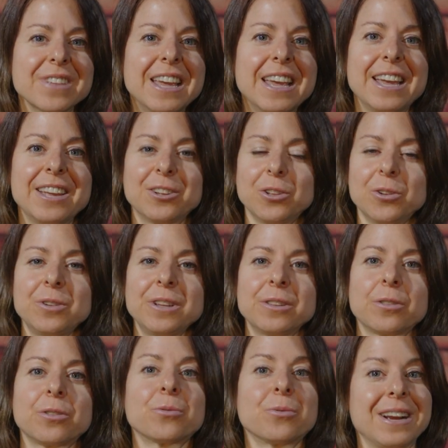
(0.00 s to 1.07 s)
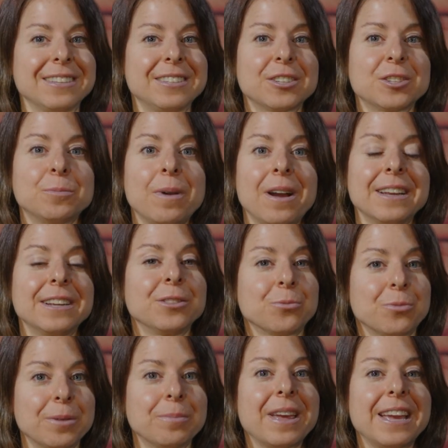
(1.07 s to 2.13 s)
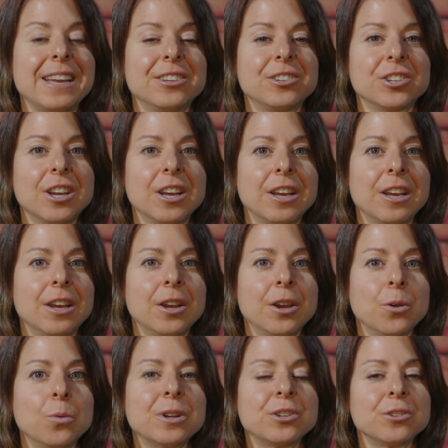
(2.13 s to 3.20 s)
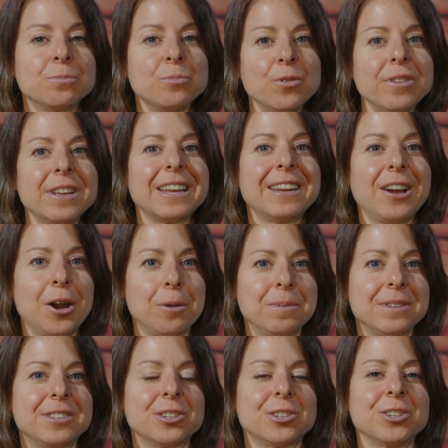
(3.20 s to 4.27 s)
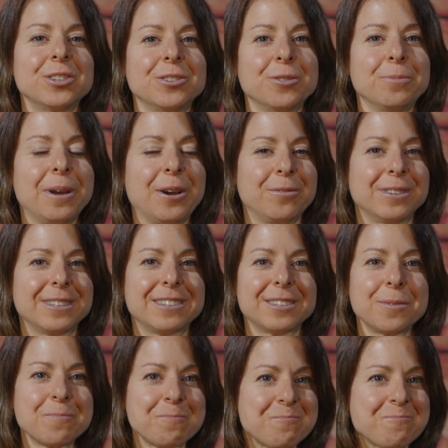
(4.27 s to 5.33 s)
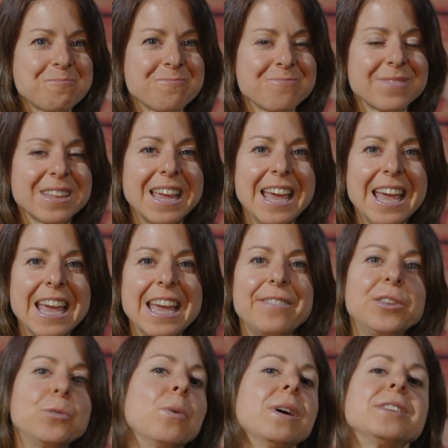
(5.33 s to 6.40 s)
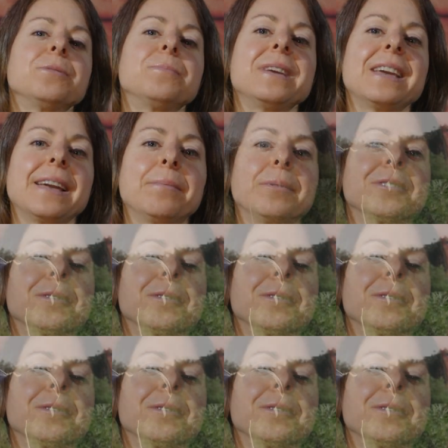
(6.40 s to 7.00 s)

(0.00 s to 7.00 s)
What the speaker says: including the thoracic spine and the rib cage, which is moving in opposition to the pelvis. If you want to be able to